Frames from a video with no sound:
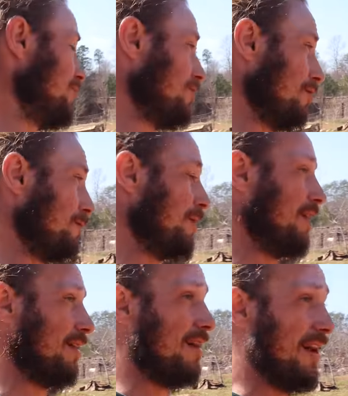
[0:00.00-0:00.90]
just took me
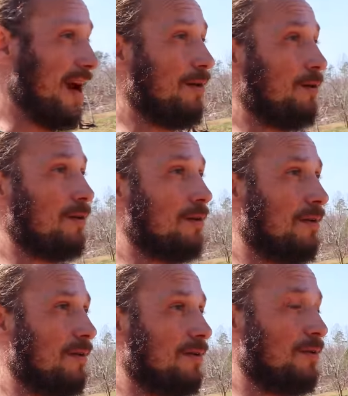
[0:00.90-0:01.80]
like an hour
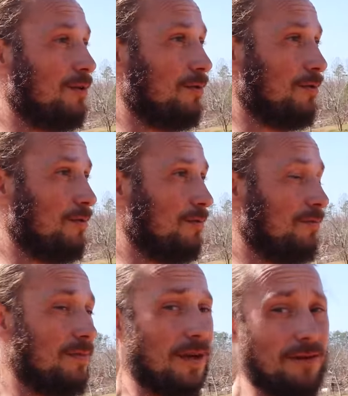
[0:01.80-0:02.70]
to,
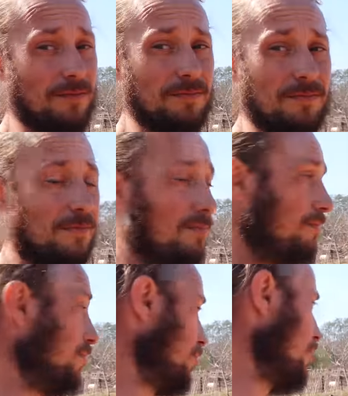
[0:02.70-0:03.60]
you know,
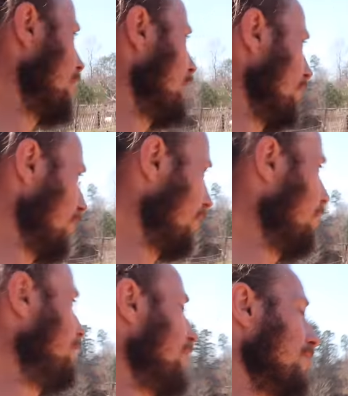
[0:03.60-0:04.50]
turn over a
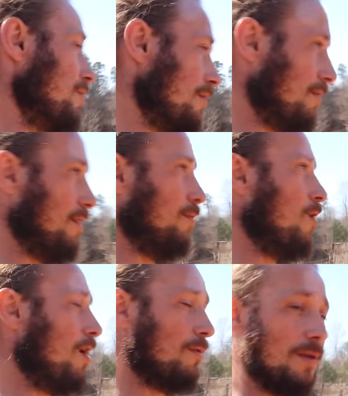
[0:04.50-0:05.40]
little bit of dirt in the
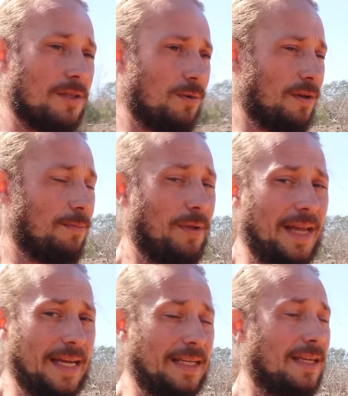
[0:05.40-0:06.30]
walkways so we could
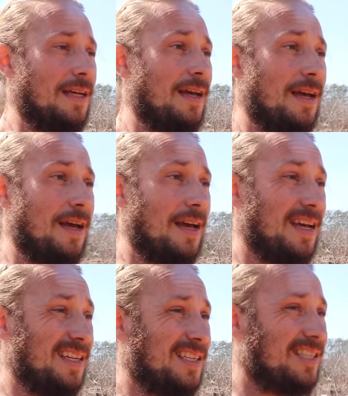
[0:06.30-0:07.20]
plant,
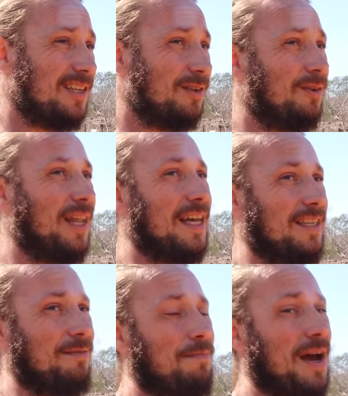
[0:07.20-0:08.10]
it's still
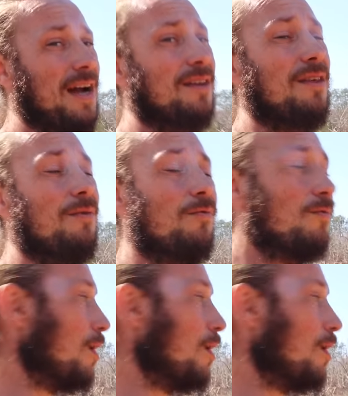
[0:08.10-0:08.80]
less impact than